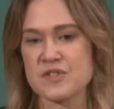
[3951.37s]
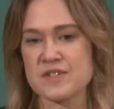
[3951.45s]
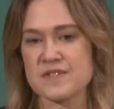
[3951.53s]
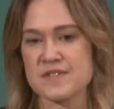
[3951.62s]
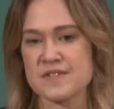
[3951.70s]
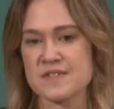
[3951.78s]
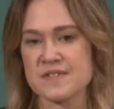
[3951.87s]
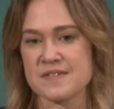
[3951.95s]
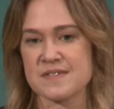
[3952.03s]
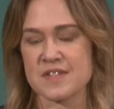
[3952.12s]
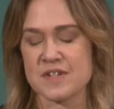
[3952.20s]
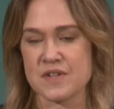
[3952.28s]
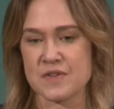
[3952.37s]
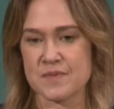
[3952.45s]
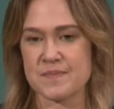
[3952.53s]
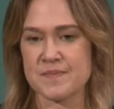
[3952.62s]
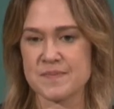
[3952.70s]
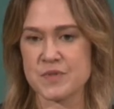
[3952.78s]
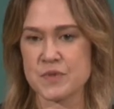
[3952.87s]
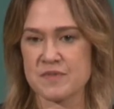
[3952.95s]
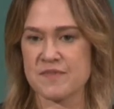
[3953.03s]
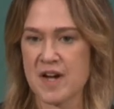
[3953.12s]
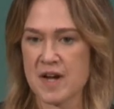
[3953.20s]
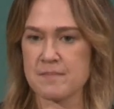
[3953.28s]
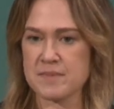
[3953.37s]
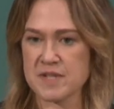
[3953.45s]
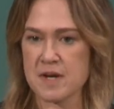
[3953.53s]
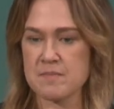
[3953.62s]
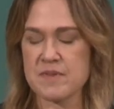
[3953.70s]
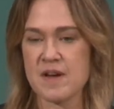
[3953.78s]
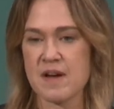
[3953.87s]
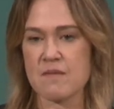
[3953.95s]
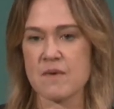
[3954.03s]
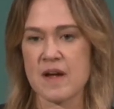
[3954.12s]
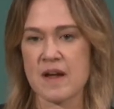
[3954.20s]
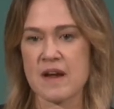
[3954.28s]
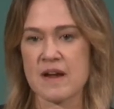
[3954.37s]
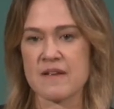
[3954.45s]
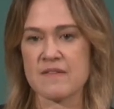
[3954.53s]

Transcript: just, you know, sort of hyped up that way.